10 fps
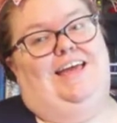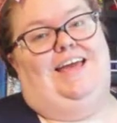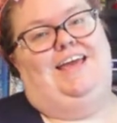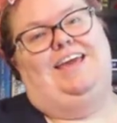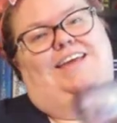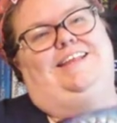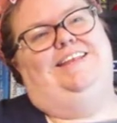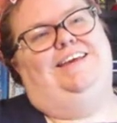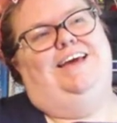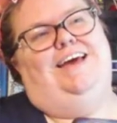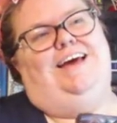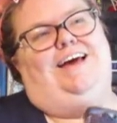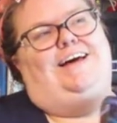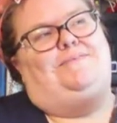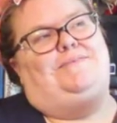And
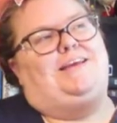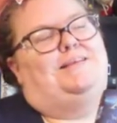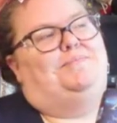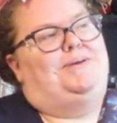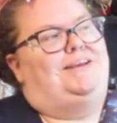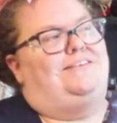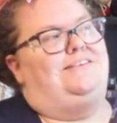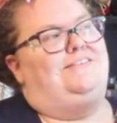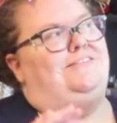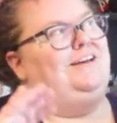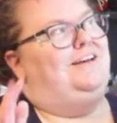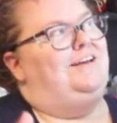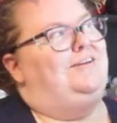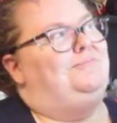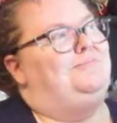it's a bit
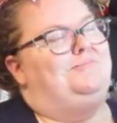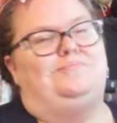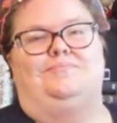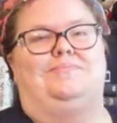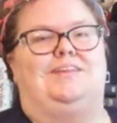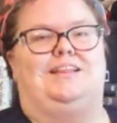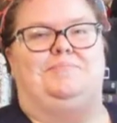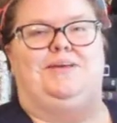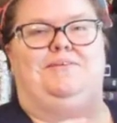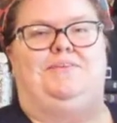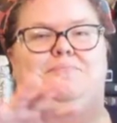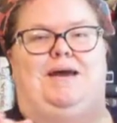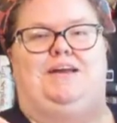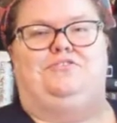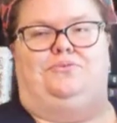of that
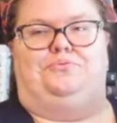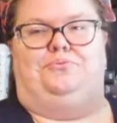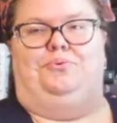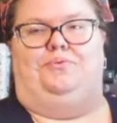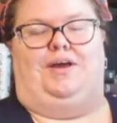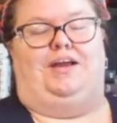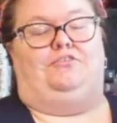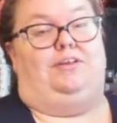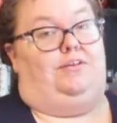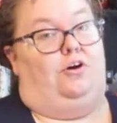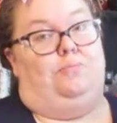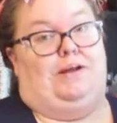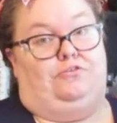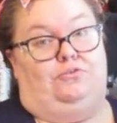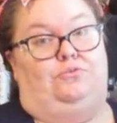magical school. Actually, it's all
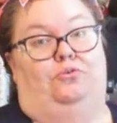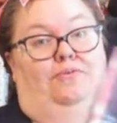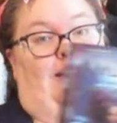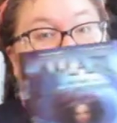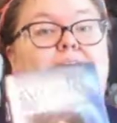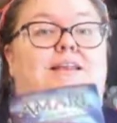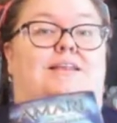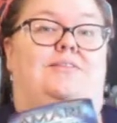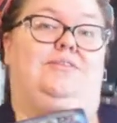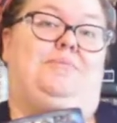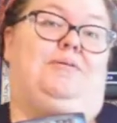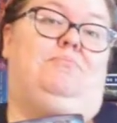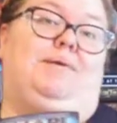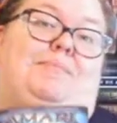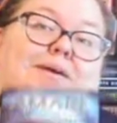magical school vibe. This is
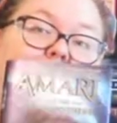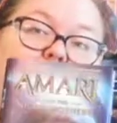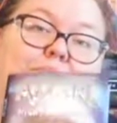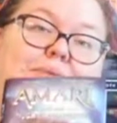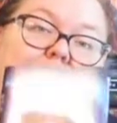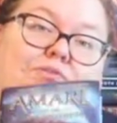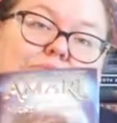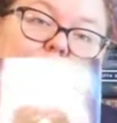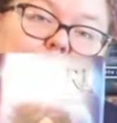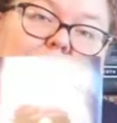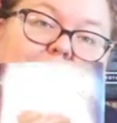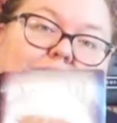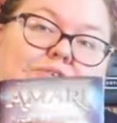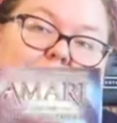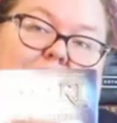probably my favorite magical school book
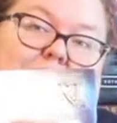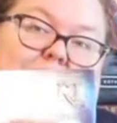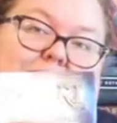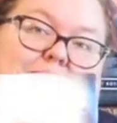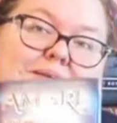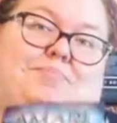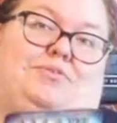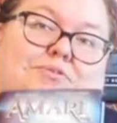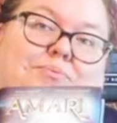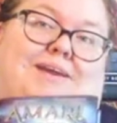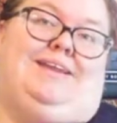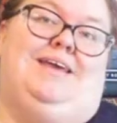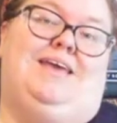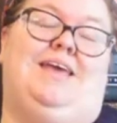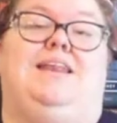to recommend to people to read,
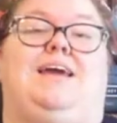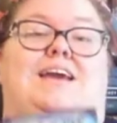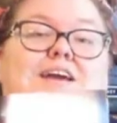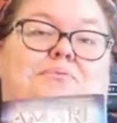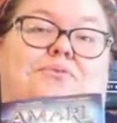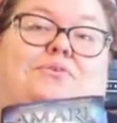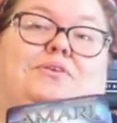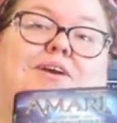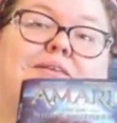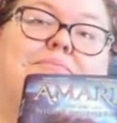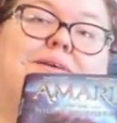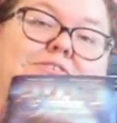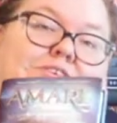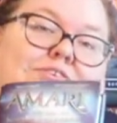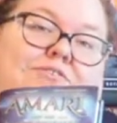and I absolutely
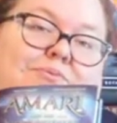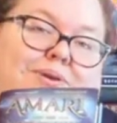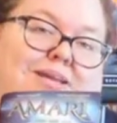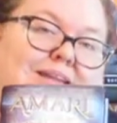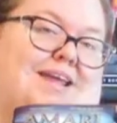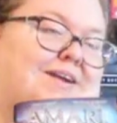recommend you to read it